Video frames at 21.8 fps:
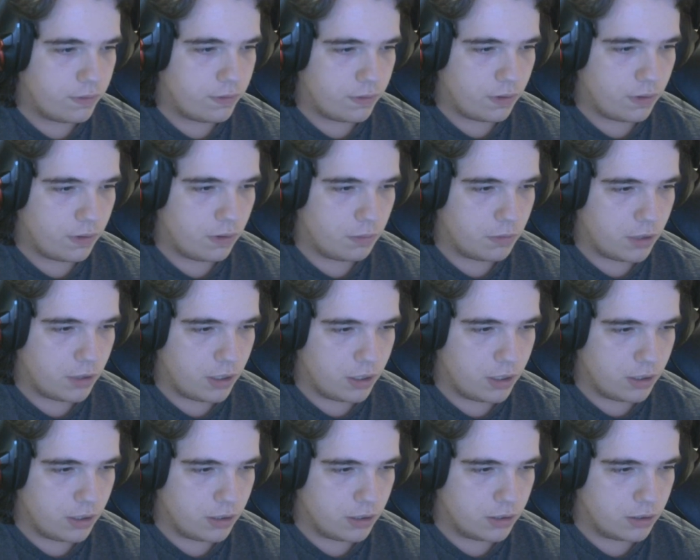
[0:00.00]
How much
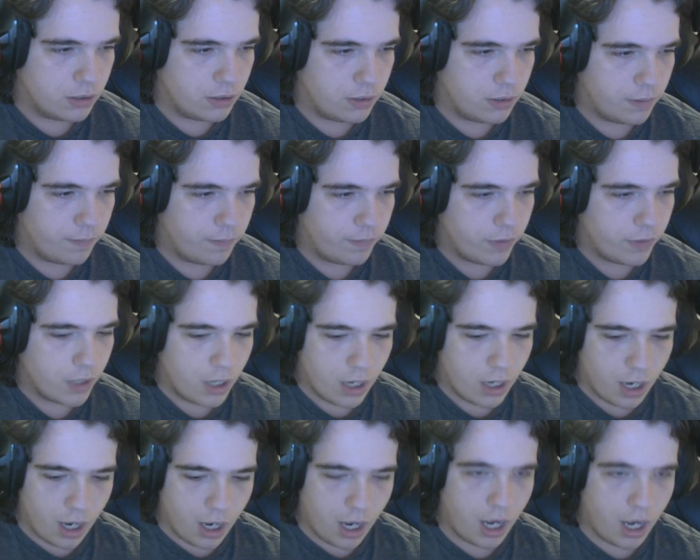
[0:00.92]
time?
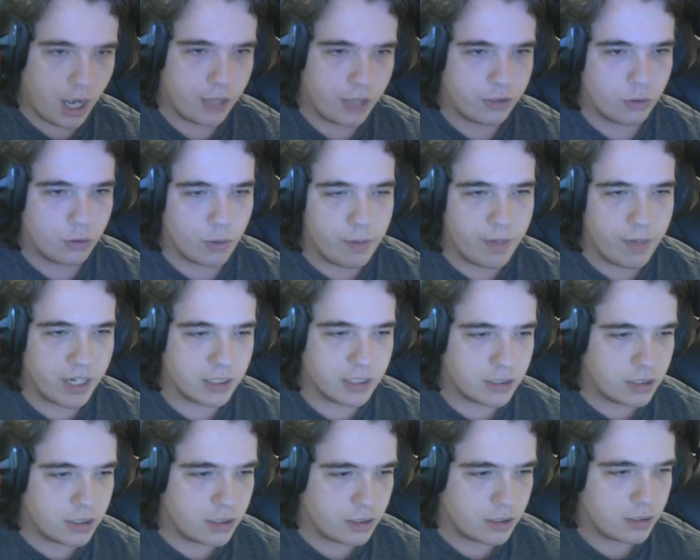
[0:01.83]
Uh, three
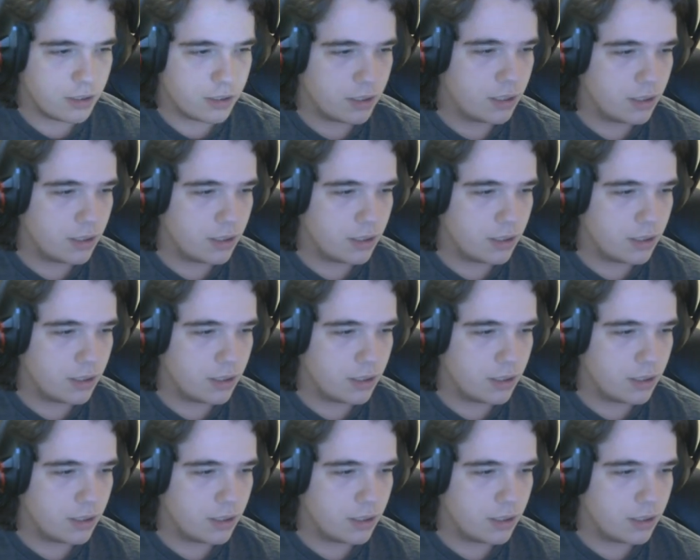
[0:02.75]
minutes.